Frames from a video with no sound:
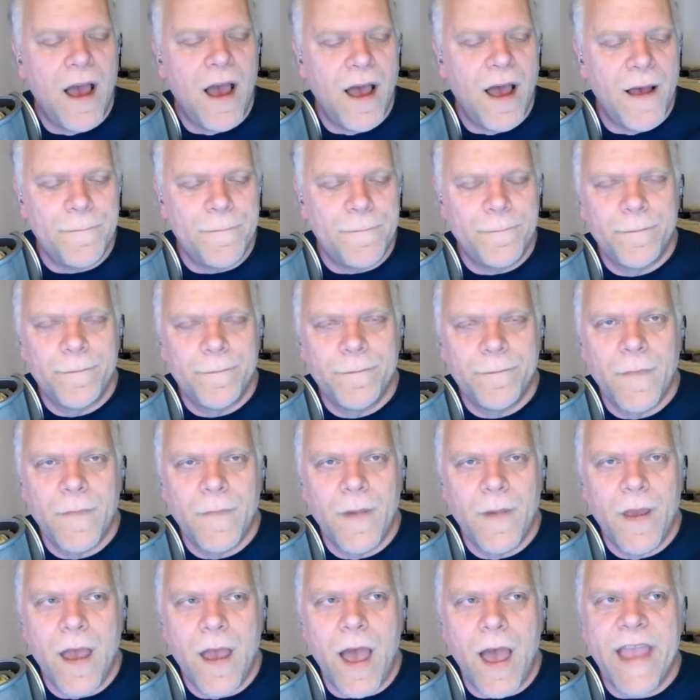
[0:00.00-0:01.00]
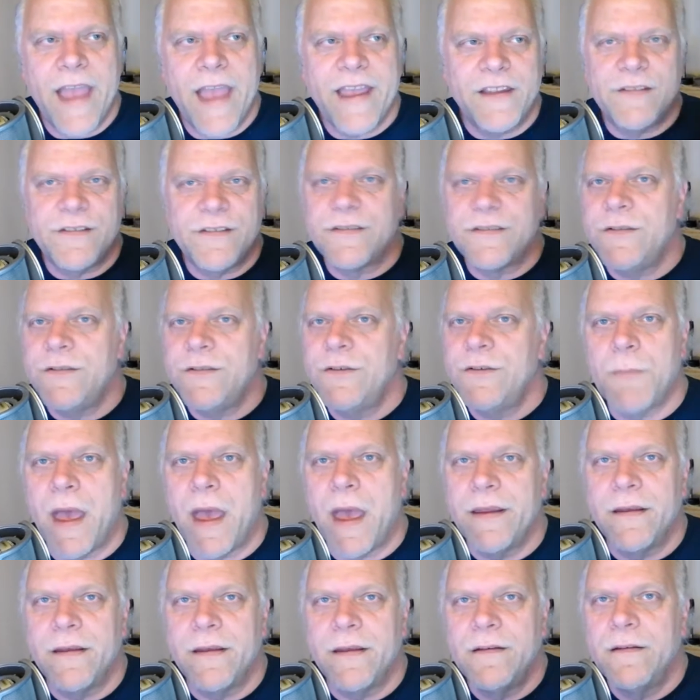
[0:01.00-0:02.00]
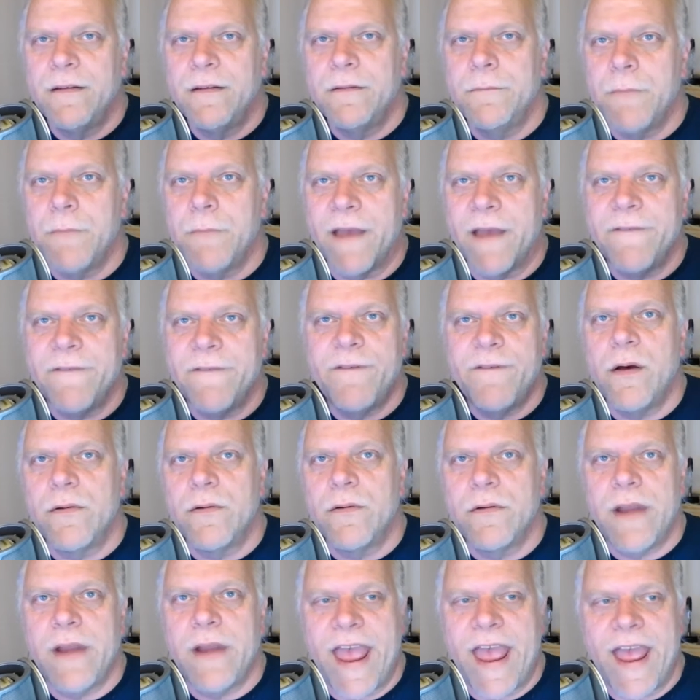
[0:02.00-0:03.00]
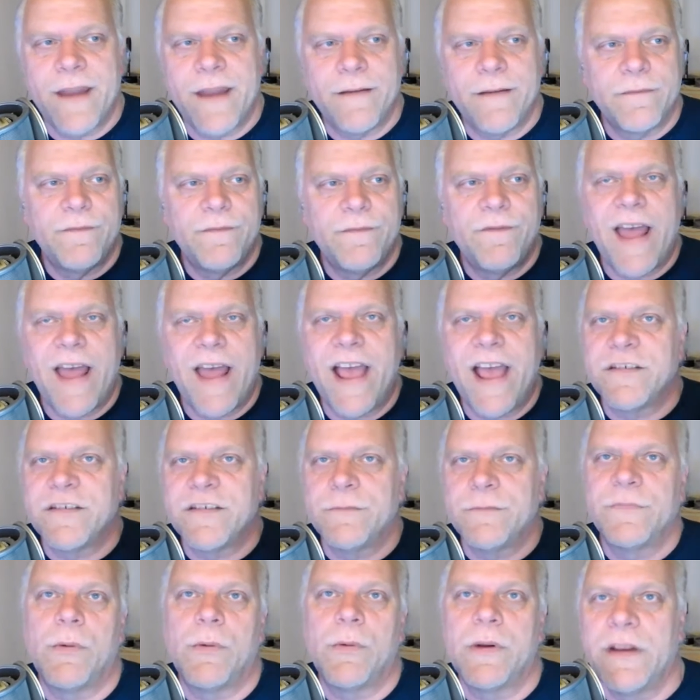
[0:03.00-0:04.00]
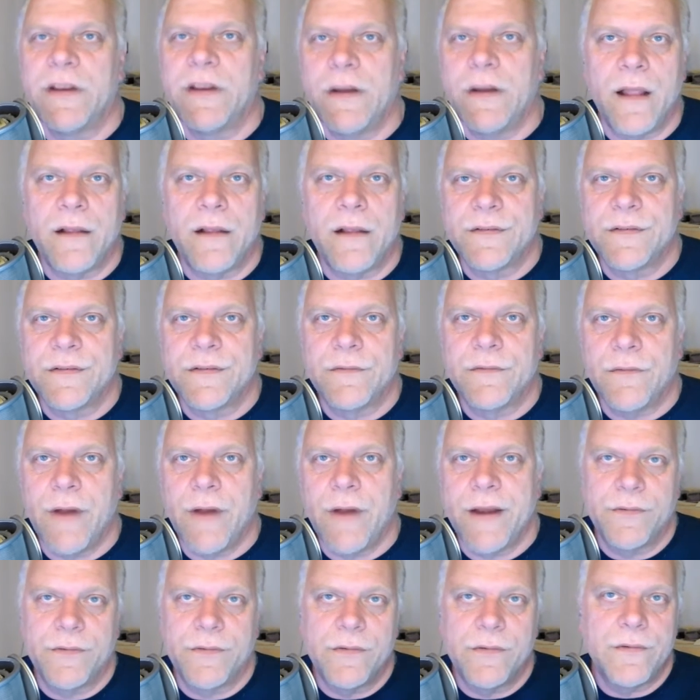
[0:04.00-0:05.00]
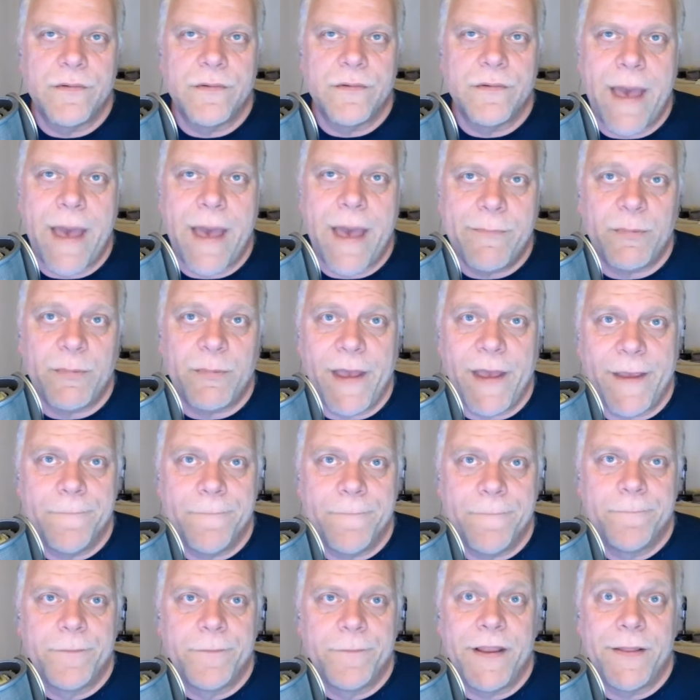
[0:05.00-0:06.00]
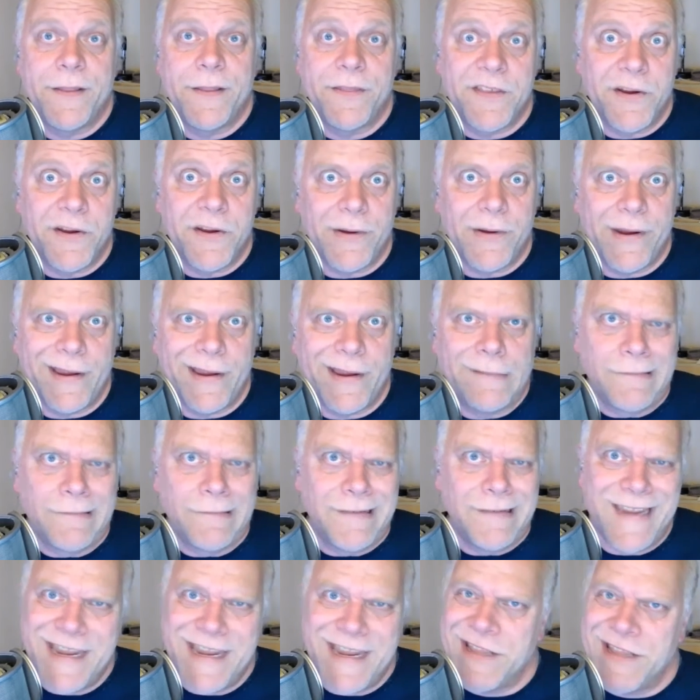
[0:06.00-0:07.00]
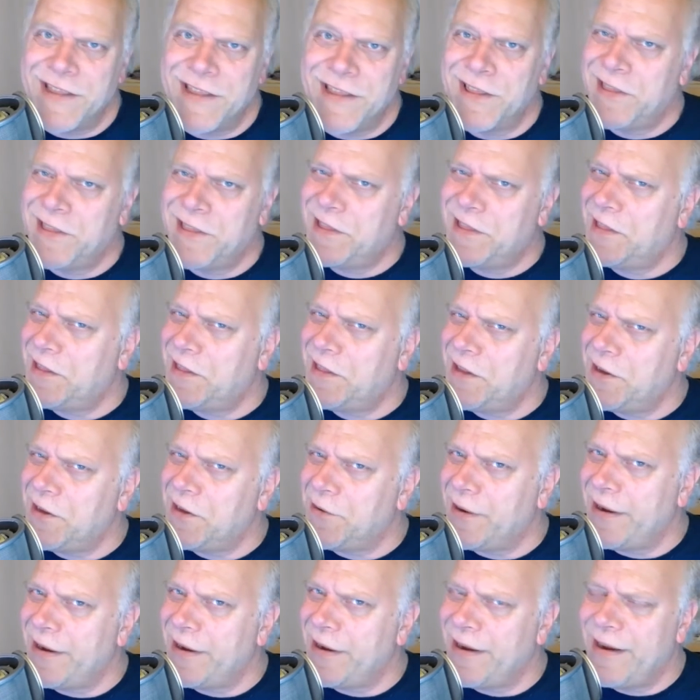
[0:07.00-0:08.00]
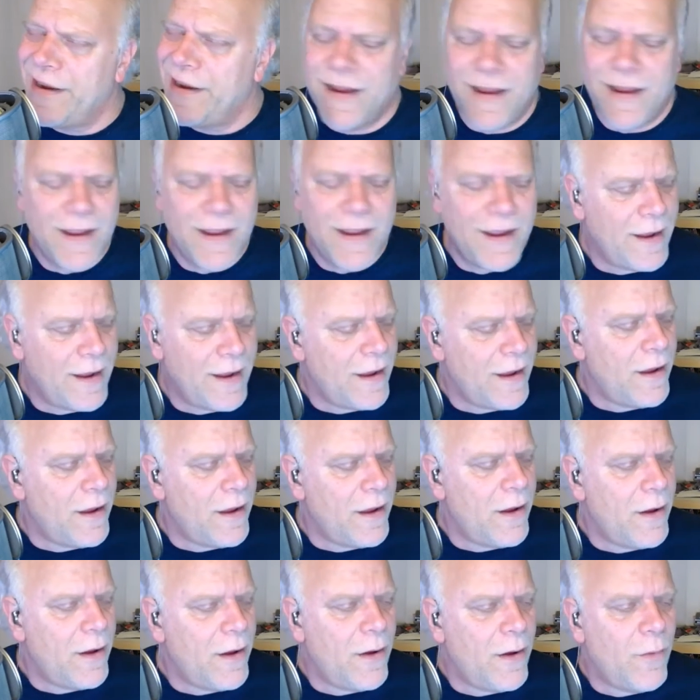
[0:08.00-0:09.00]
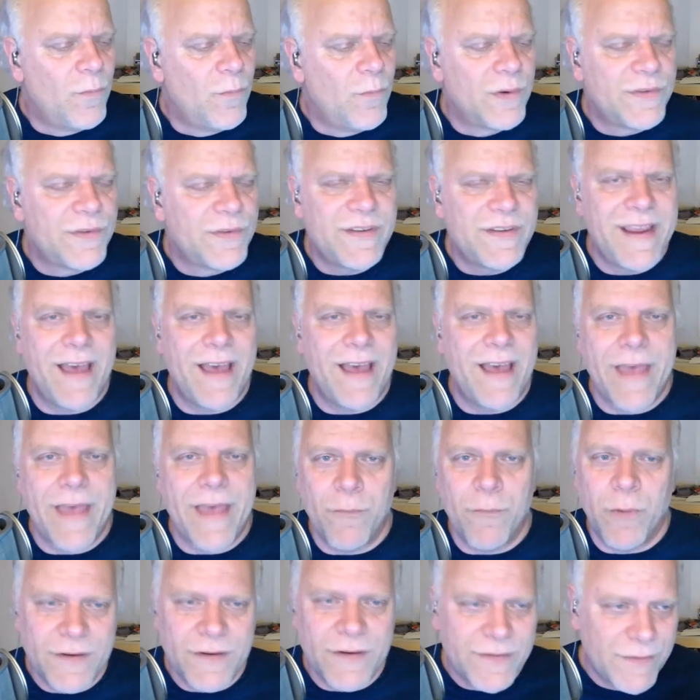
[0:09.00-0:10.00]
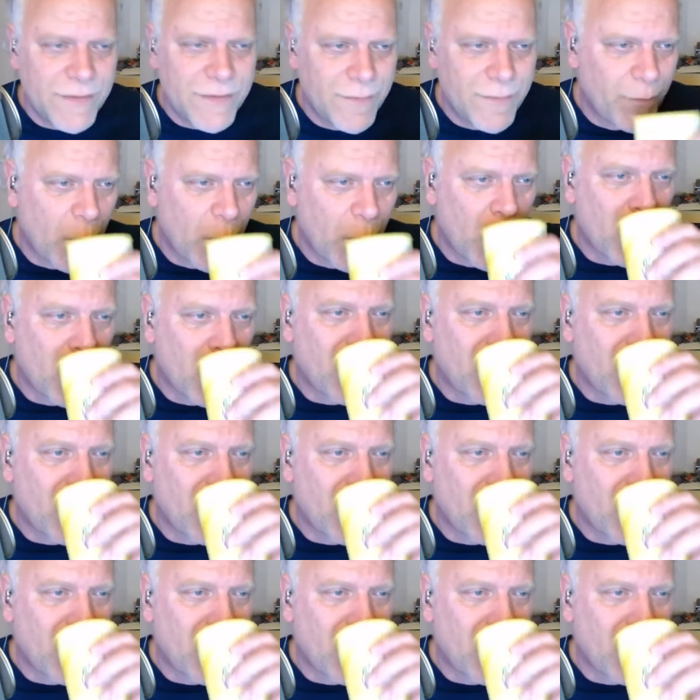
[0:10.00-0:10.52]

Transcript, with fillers: Um, I can just use my my phone and flash them twenty dollars right through Apple Pay. In theory, in theory, we'll see how that works